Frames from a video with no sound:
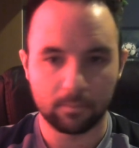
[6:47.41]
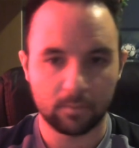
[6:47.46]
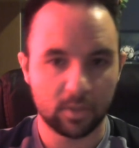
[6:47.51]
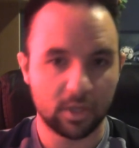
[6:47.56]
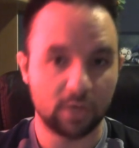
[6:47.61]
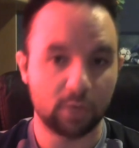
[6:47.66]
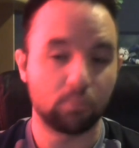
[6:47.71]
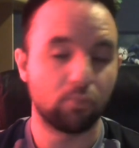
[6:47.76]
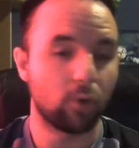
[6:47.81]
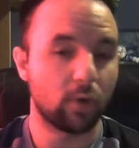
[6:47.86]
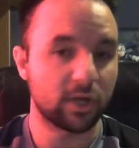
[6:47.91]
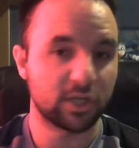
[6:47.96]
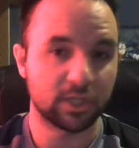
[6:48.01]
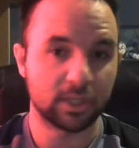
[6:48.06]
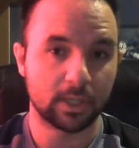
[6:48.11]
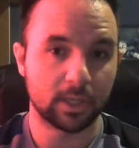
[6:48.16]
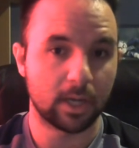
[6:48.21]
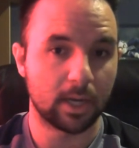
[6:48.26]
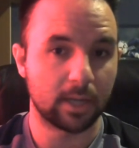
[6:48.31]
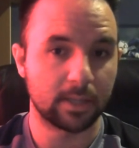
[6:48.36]
keep watching
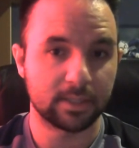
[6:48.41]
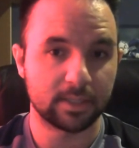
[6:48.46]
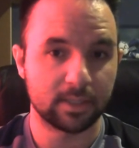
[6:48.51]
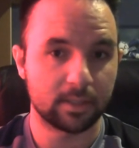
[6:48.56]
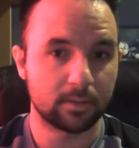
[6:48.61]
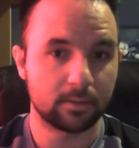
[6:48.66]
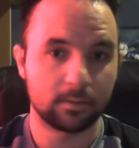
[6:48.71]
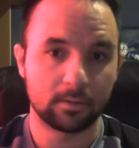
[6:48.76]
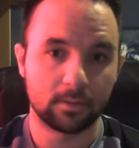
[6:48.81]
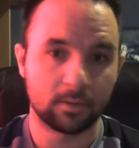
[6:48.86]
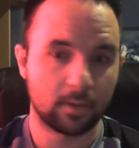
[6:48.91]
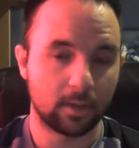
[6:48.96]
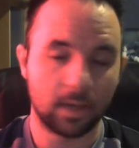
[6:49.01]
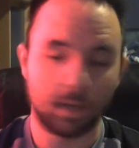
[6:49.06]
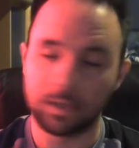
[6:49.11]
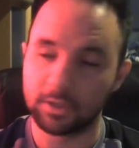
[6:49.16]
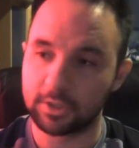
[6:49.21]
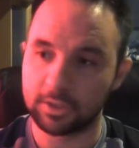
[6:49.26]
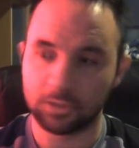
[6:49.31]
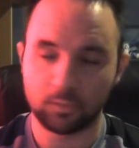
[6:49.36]
the content,
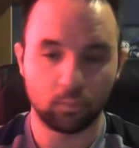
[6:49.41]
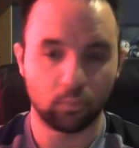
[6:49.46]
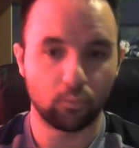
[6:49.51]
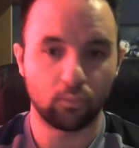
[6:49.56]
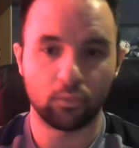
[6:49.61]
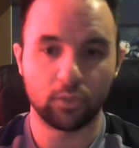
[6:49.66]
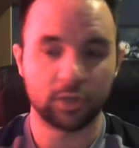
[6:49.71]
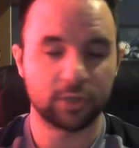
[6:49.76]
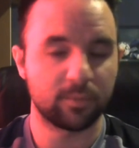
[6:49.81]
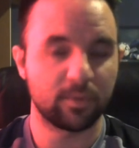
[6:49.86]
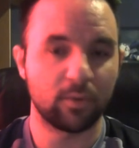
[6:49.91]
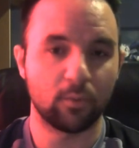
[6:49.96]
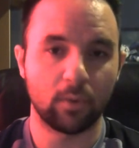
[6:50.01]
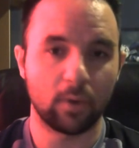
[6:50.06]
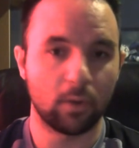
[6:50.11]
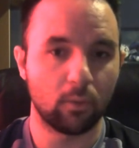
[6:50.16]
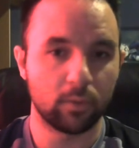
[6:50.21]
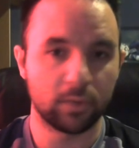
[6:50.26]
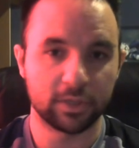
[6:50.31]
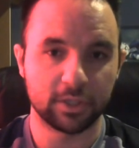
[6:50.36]
and just wish me
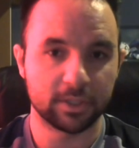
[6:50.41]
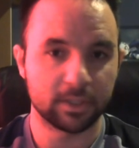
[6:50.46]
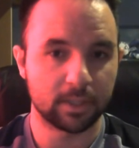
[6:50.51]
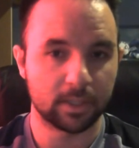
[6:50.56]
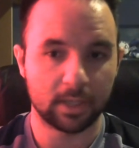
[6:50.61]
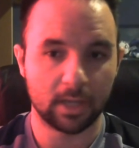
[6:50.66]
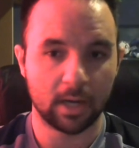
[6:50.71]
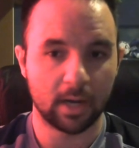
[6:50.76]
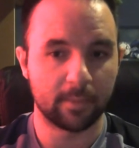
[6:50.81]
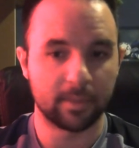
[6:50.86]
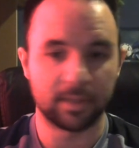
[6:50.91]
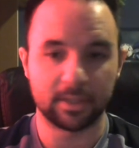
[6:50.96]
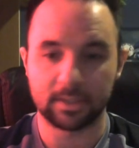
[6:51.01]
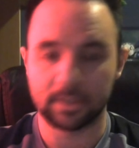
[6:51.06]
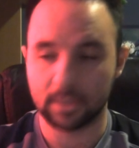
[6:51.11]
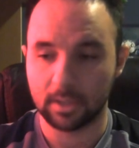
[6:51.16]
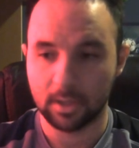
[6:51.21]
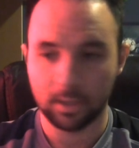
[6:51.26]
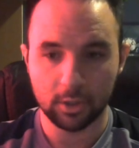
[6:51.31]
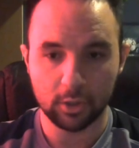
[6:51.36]
well wishes in the
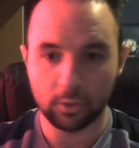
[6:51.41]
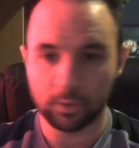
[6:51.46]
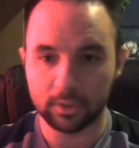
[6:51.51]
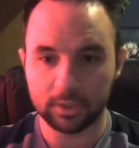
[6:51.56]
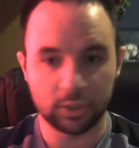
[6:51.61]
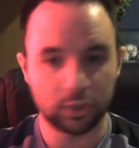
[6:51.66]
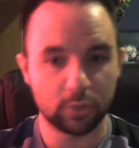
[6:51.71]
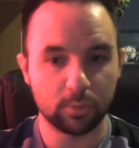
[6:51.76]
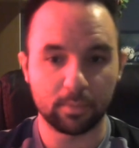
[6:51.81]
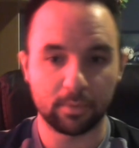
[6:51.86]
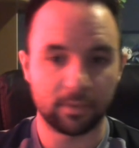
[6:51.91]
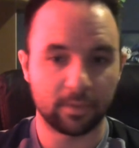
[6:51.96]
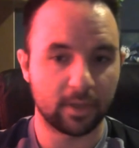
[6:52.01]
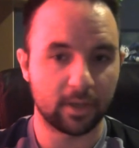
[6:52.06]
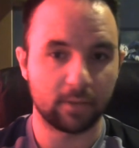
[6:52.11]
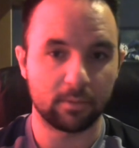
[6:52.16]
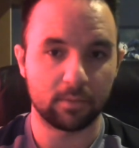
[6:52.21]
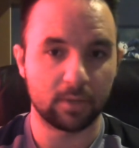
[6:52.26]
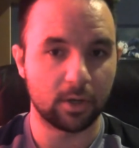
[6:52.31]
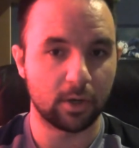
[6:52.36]
comments. You can super
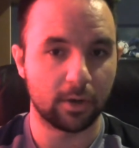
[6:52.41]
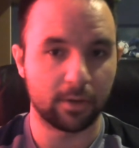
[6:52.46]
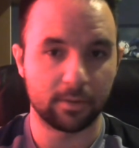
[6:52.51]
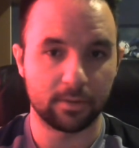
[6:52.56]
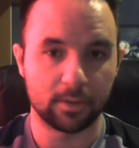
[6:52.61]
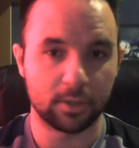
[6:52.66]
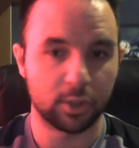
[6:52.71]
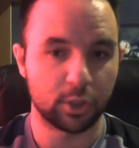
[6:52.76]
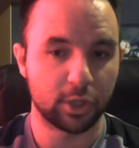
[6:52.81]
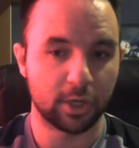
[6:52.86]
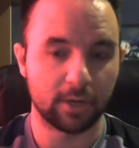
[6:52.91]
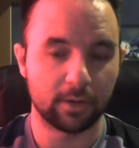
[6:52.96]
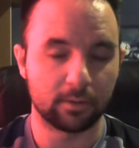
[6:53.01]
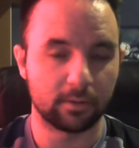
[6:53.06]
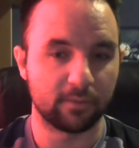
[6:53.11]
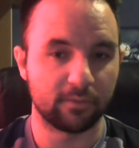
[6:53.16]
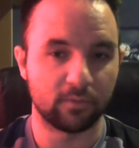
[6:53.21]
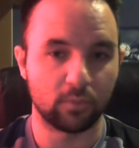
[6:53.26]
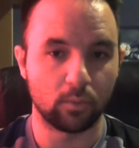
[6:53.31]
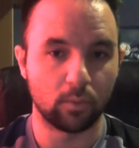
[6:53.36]
thank me on the
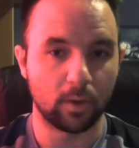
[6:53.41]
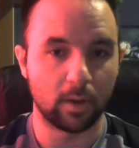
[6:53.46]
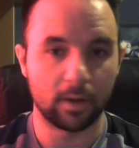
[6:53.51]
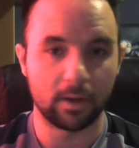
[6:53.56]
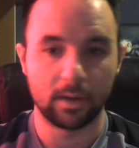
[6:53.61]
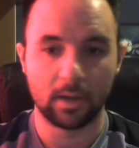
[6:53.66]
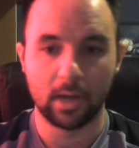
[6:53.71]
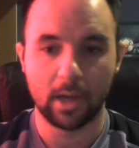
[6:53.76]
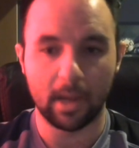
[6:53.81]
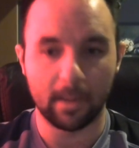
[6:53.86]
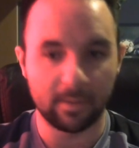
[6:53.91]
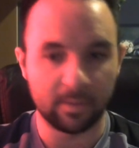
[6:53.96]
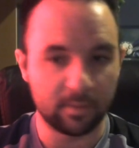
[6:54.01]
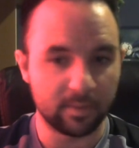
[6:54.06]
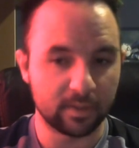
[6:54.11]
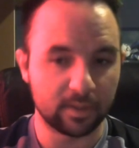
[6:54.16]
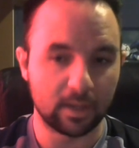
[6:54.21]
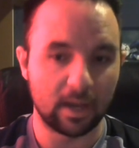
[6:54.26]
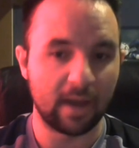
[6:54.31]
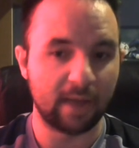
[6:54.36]
channel if you want. I'm gonna
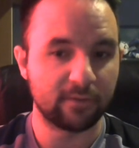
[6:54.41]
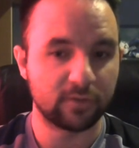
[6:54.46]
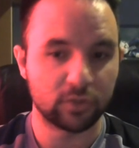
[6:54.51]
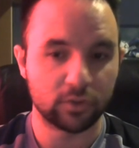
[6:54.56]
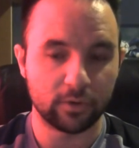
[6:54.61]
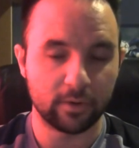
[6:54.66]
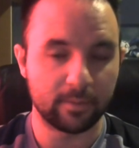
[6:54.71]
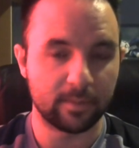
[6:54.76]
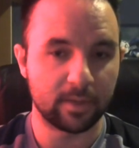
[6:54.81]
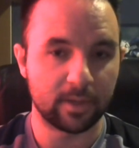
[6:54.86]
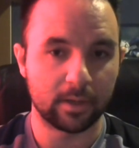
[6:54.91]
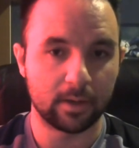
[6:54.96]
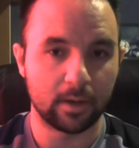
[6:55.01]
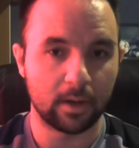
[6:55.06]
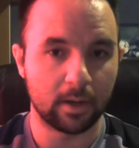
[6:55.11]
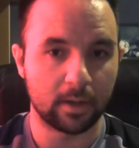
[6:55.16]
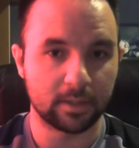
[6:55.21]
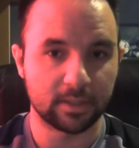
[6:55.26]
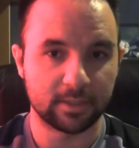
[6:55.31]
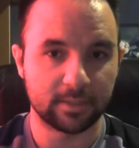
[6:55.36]
be live streaming
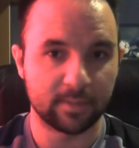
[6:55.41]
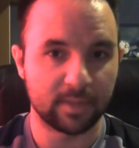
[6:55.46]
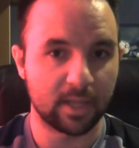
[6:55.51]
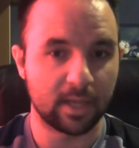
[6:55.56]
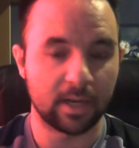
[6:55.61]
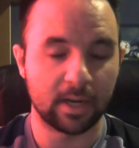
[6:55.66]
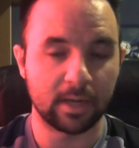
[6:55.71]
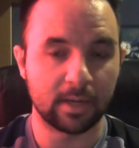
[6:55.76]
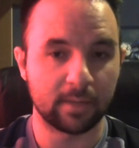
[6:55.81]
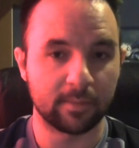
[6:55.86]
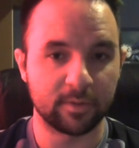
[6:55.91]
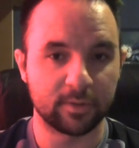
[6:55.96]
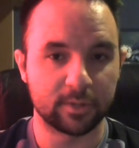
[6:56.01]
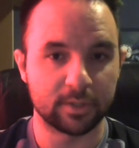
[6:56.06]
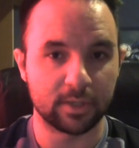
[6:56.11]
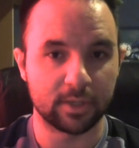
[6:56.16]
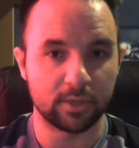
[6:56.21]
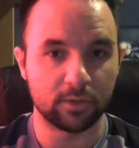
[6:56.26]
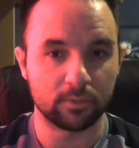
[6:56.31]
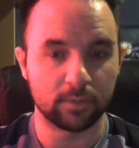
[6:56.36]
some of the
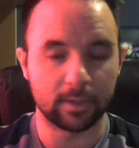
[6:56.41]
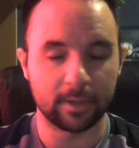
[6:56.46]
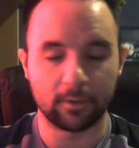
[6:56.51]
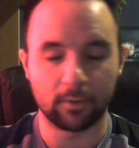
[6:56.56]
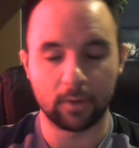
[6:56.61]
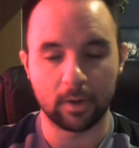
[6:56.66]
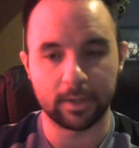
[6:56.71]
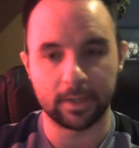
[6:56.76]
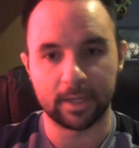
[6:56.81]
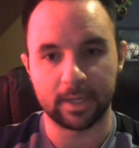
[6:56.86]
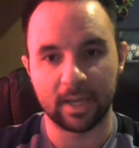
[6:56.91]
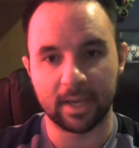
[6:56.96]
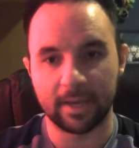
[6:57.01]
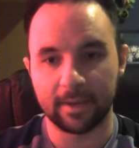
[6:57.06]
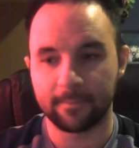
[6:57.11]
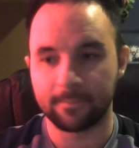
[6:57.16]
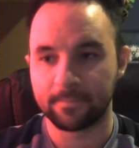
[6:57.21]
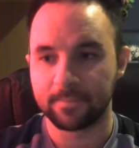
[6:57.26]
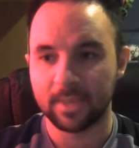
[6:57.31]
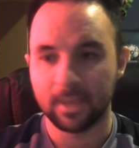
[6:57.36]
NAWCQ later on
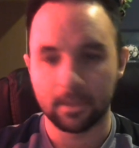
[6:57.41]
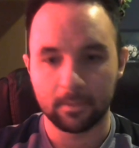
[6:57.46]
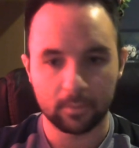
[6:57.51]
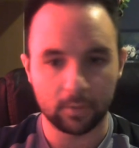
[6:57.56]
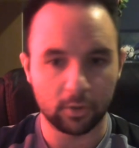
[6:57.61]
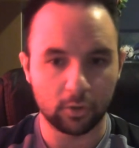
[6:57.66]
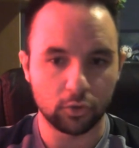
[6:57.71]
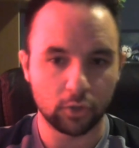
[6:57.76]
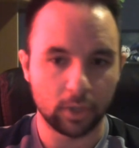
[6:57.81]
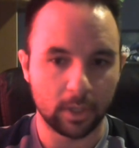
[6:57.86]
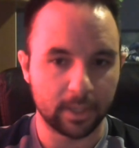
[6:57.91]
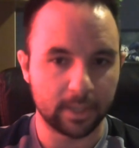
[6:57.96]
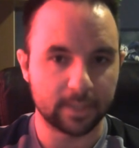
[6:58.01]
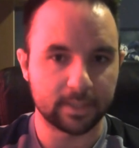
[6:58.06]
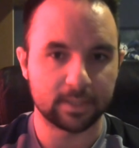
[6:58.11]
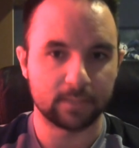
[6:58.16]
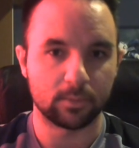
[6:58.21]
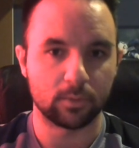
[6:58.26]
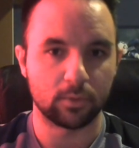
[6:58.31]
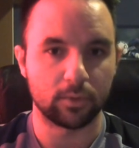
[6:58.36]
today. I'm gonna try and
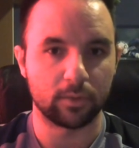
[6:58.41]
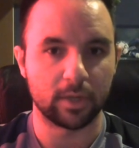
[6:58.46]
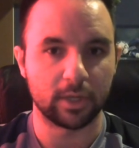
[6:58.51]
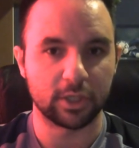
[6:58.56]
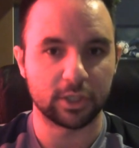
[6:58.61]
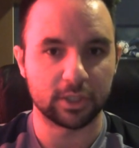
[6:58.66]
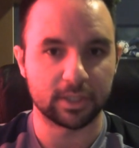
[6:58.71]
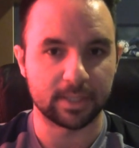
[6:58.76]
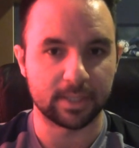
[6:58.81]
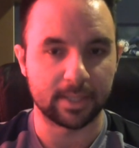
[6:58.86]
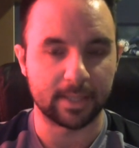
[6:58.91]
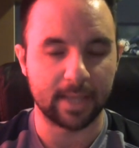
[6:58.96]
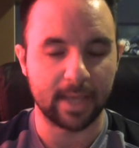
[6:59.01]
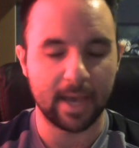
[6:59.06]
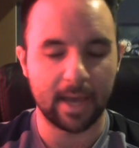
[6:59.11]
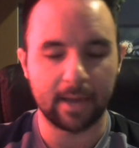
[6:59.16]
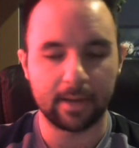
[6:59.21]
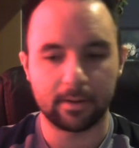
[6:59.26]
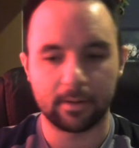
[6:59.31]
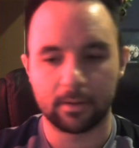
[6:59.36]
get some donations in
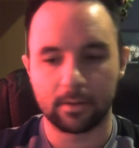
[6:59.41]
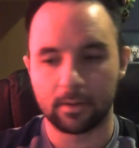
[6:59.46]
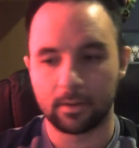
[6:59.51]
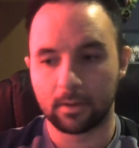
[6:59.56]
that.